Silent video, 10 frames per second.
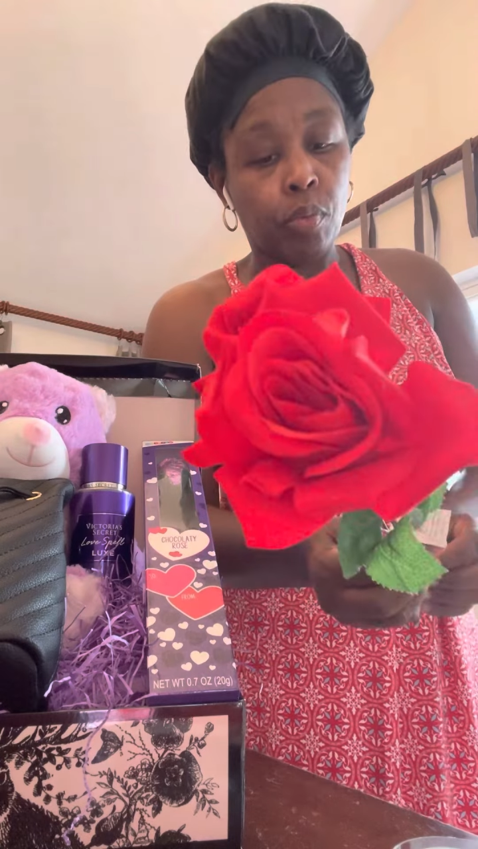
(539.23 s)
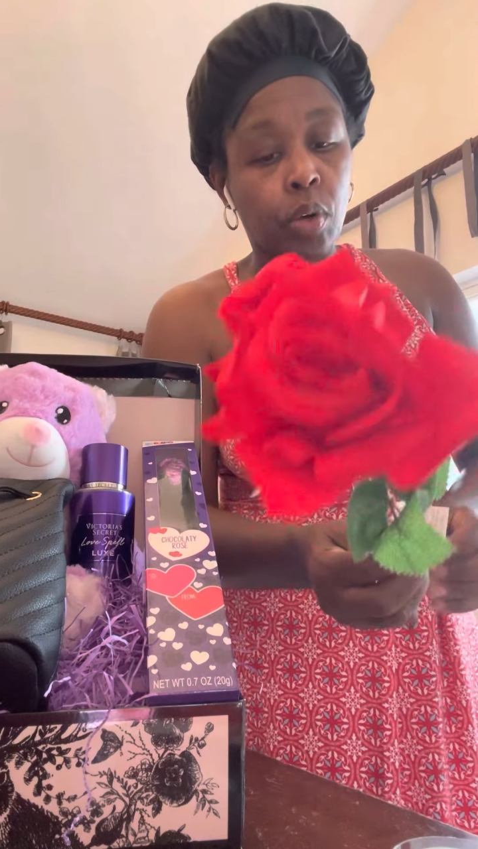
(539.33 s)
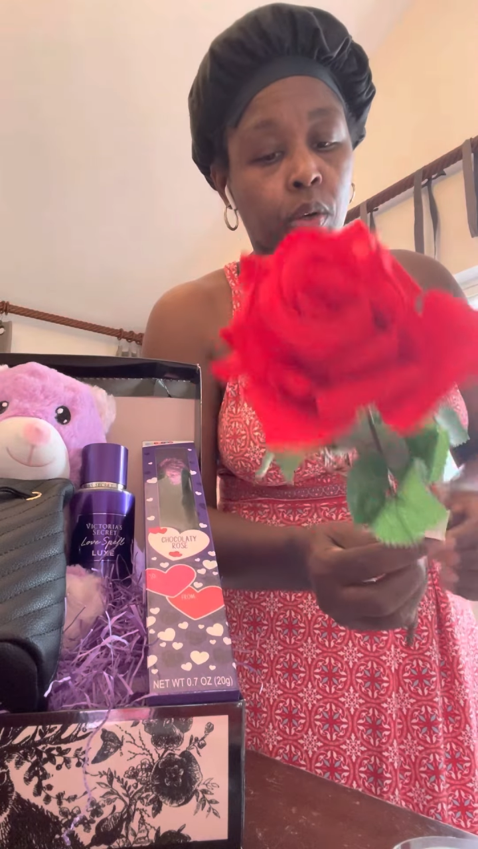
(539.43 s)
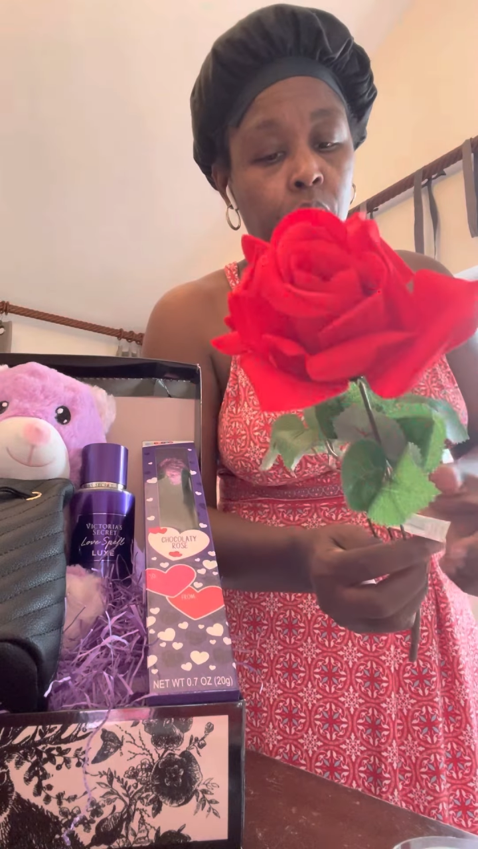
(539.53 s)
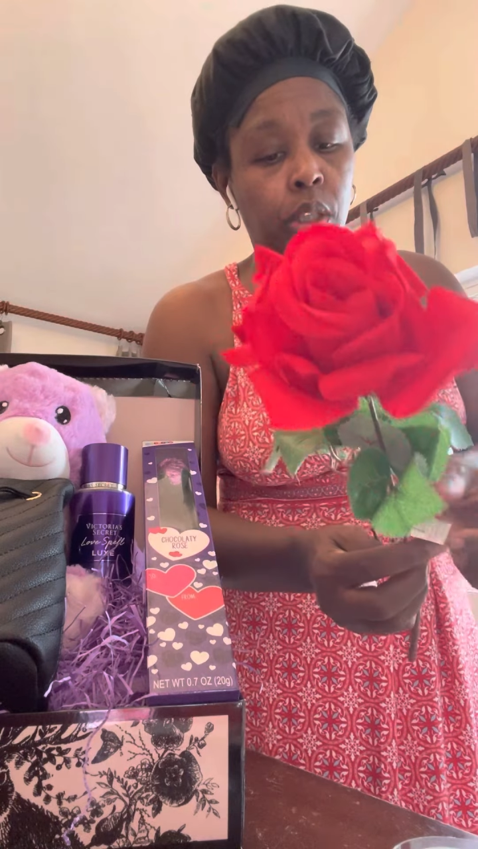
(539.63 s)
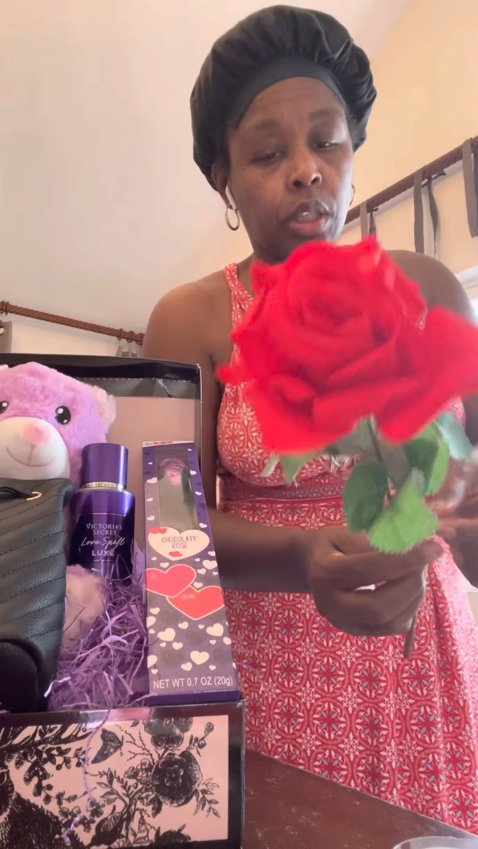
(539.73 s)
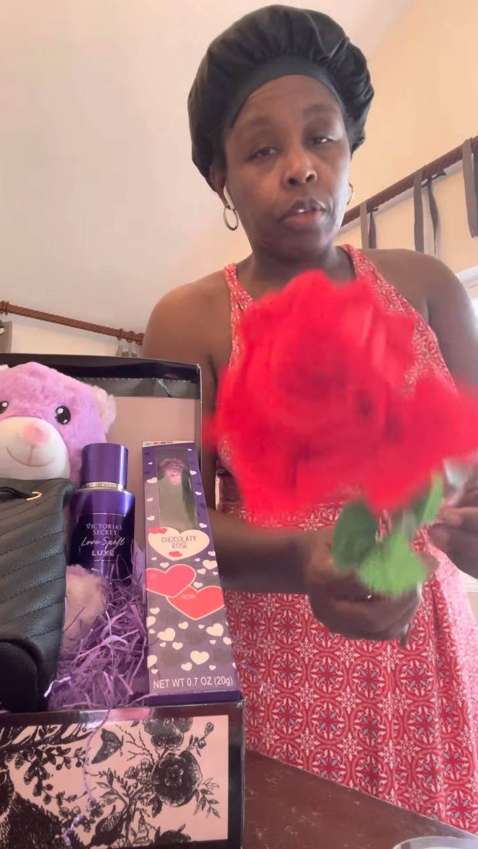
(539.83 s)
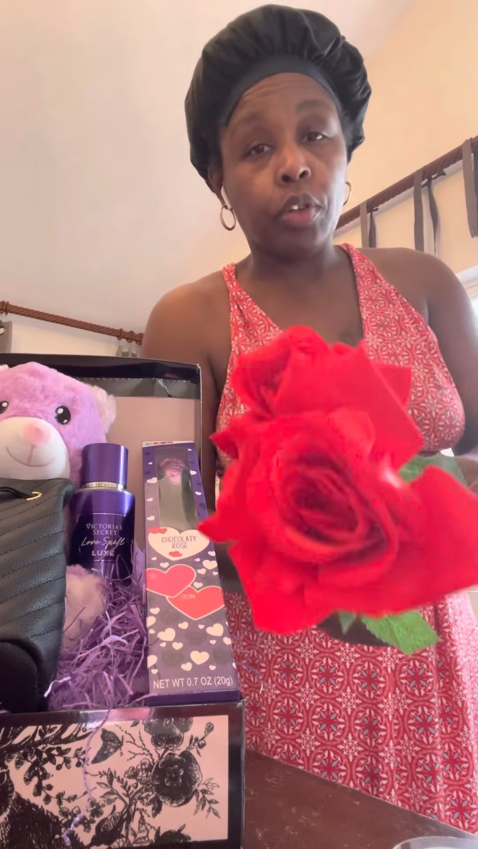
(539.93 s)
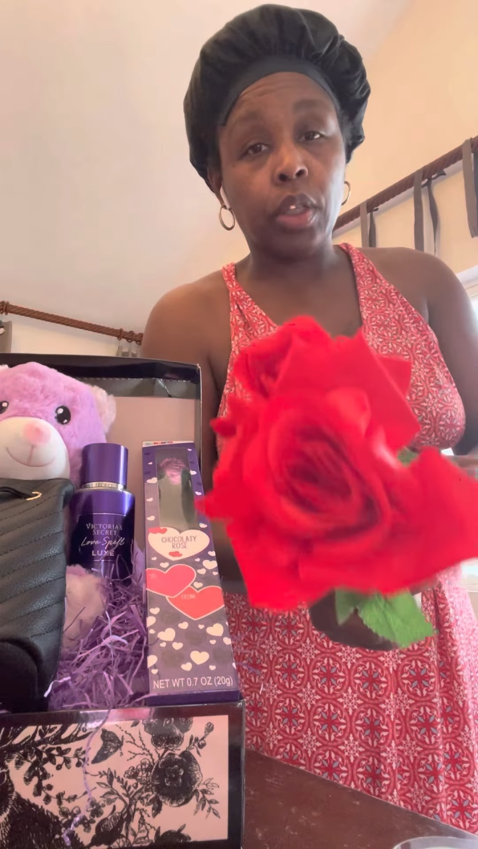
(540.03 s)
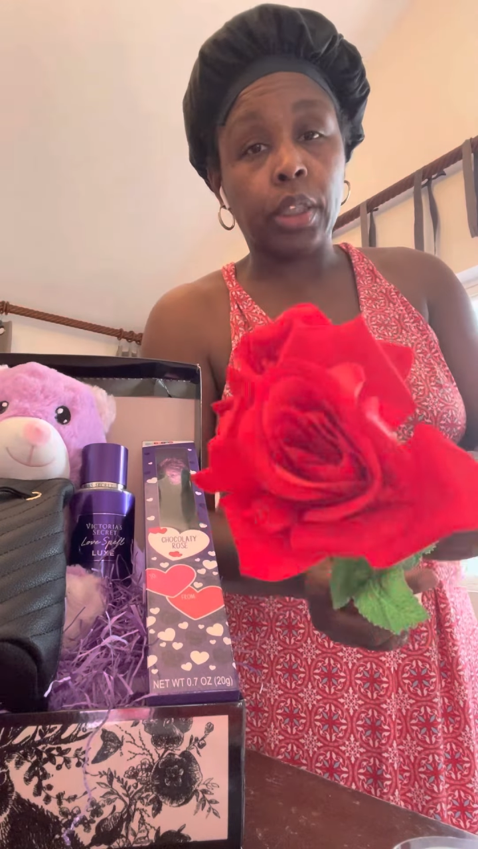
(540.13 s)
Roses if
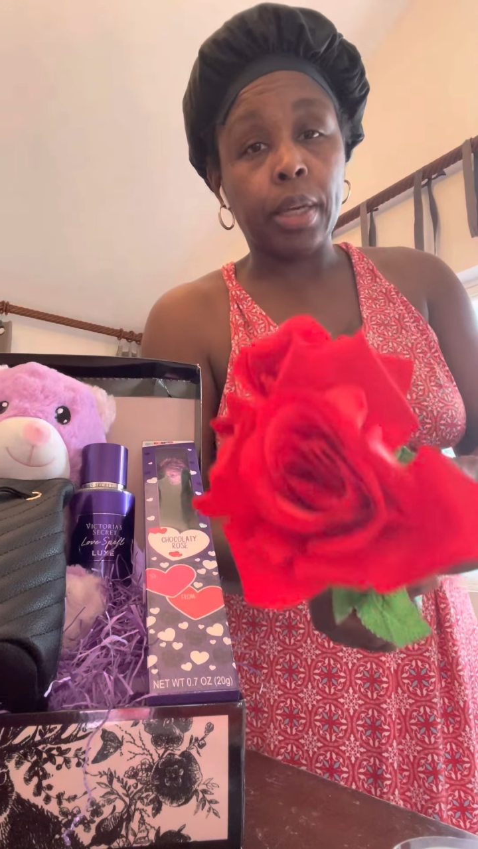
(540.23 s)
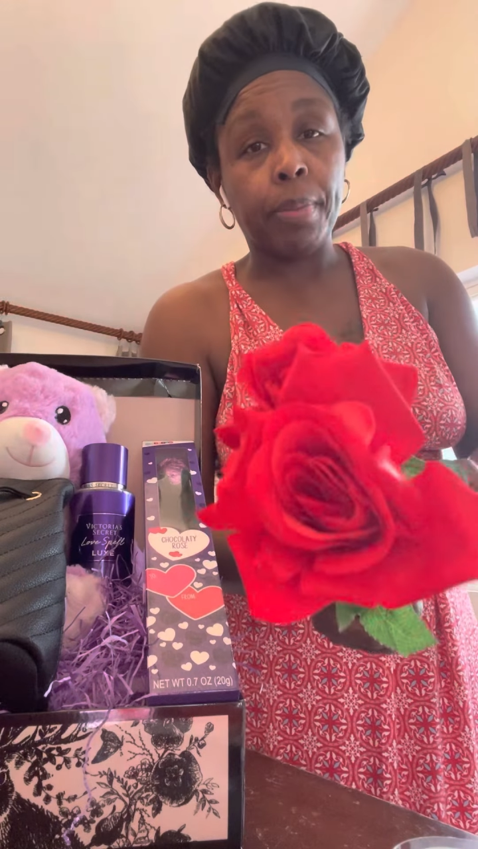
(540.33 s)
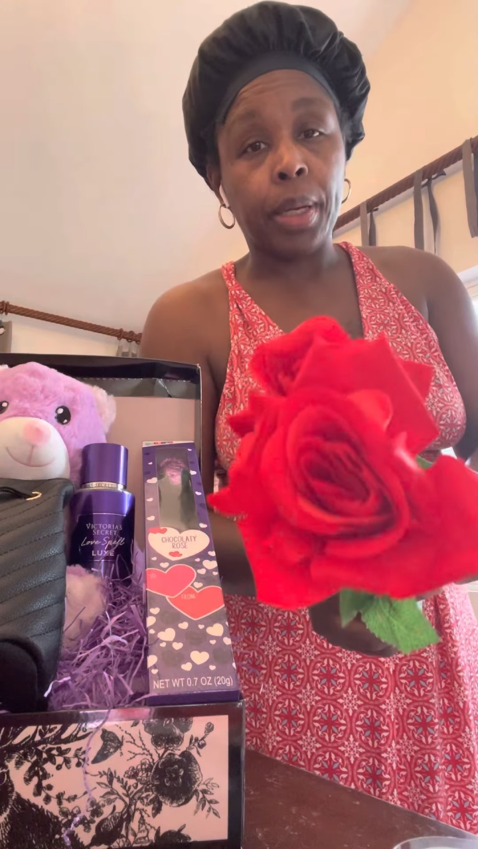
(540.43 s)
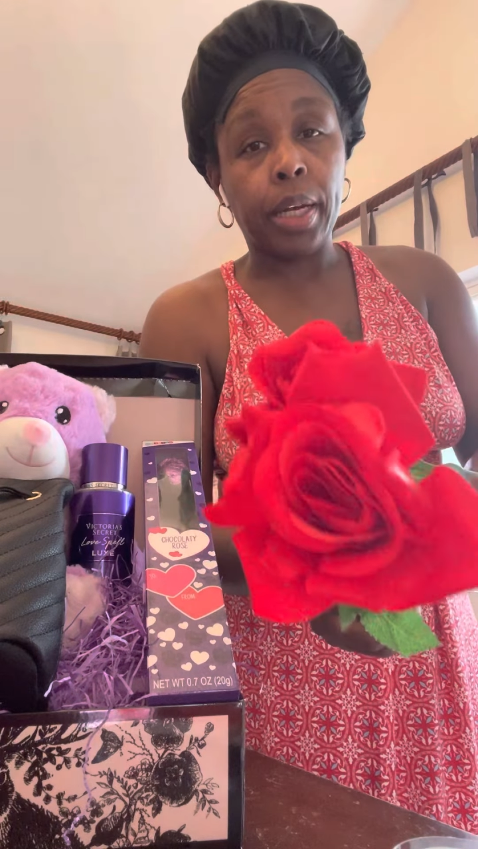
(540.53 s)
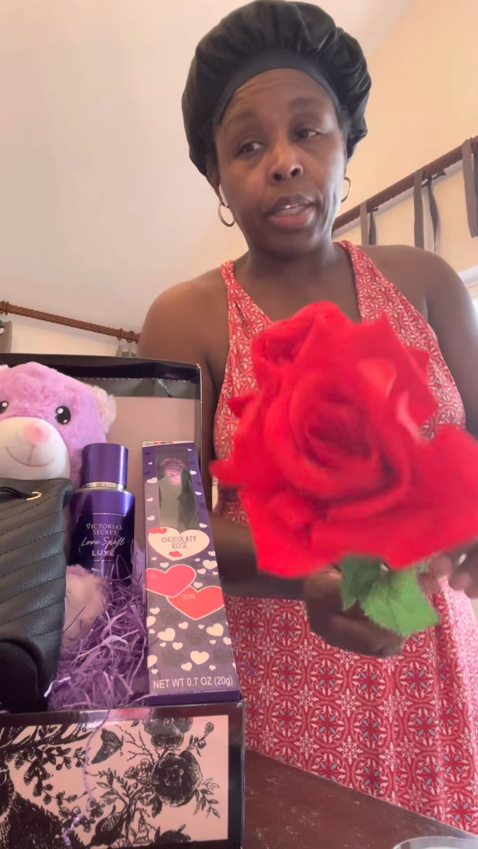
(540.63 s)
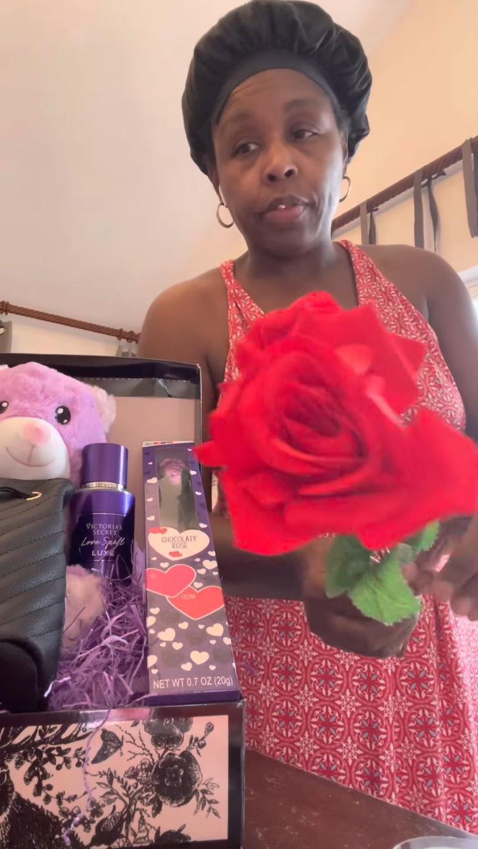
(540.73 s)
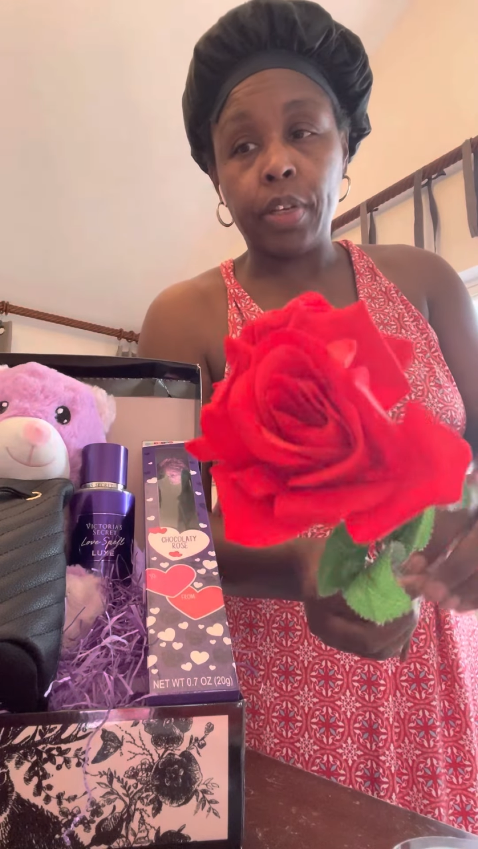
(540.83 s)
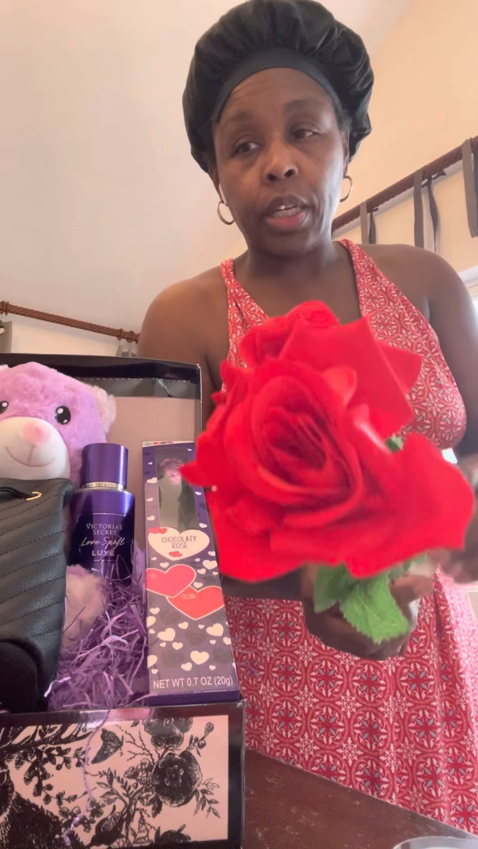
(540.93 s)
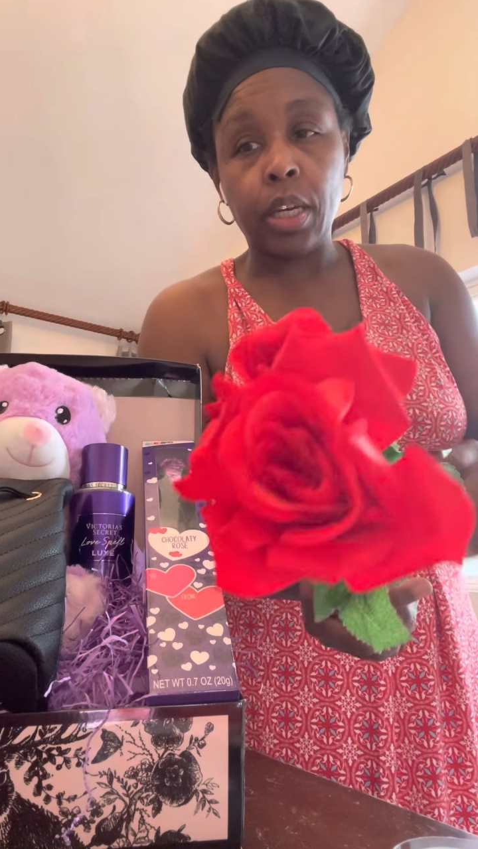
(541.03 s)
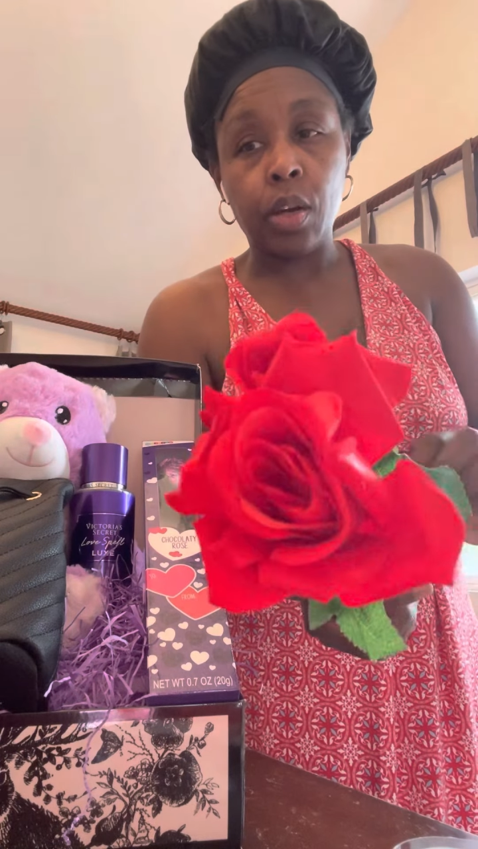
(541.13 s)
you looked at my last
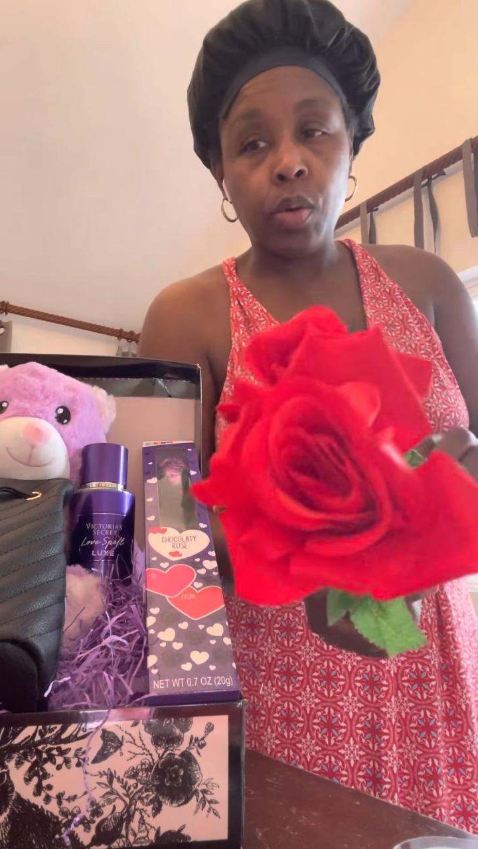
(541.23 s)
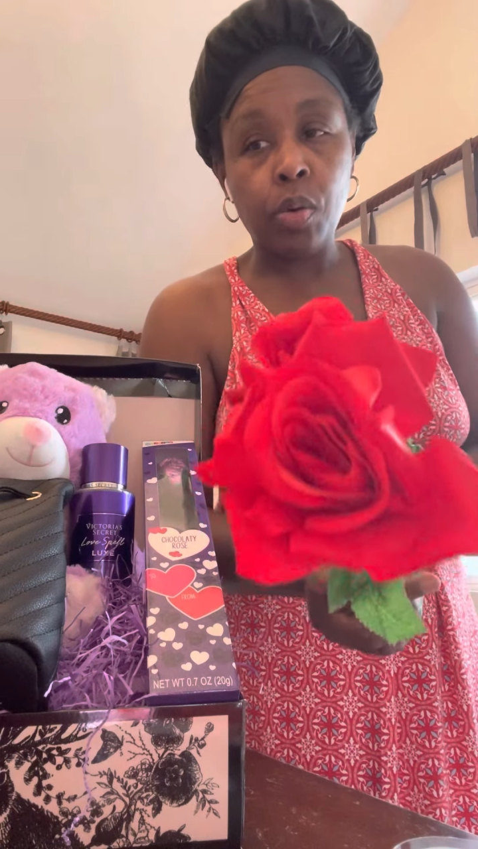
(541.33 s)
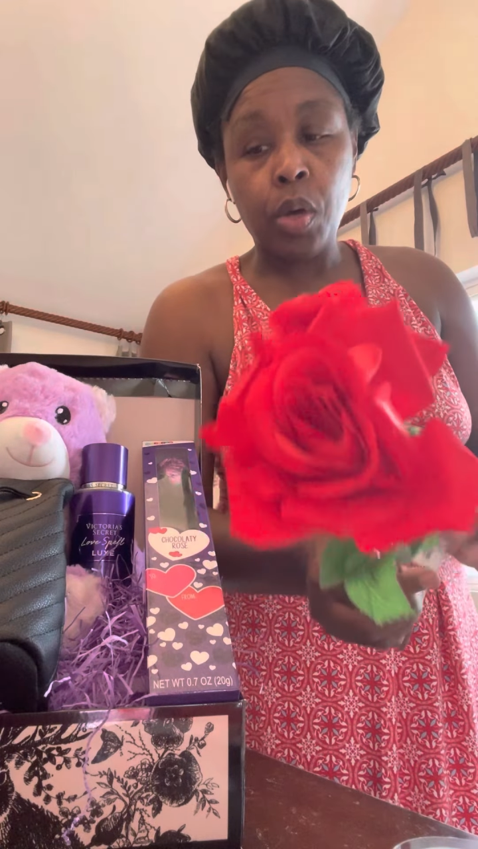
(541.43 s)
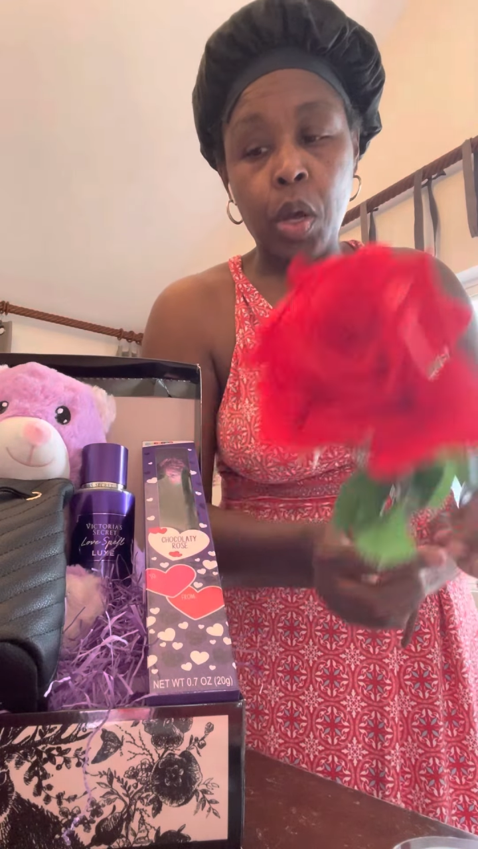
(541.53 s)
video.